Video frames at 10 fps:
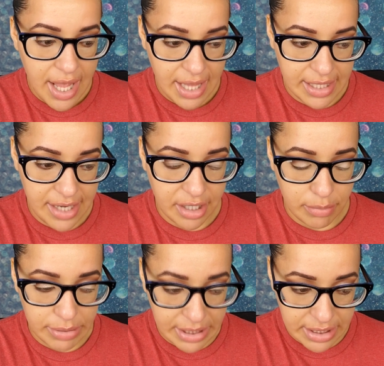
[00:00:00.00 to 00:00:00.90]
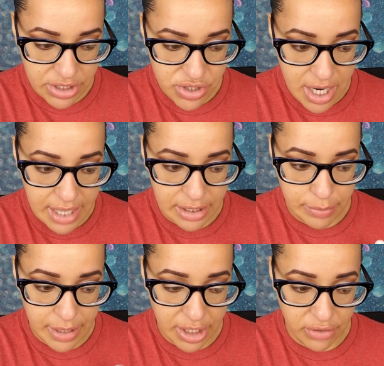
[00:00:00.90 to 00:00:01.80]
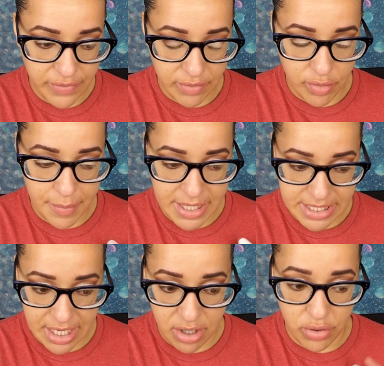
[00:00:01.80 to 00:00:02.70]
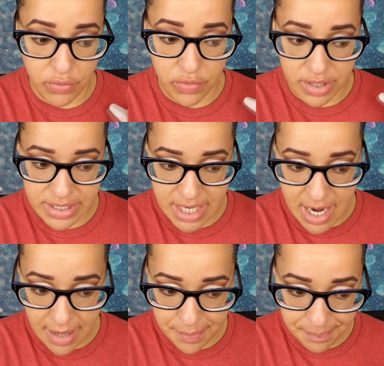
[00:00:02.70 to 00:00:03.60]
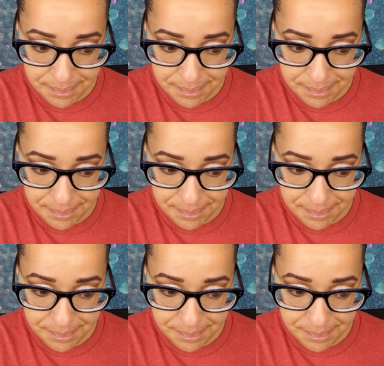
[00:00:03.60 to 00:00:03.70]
allow to completely dry, and apply your favorite mascara over the top.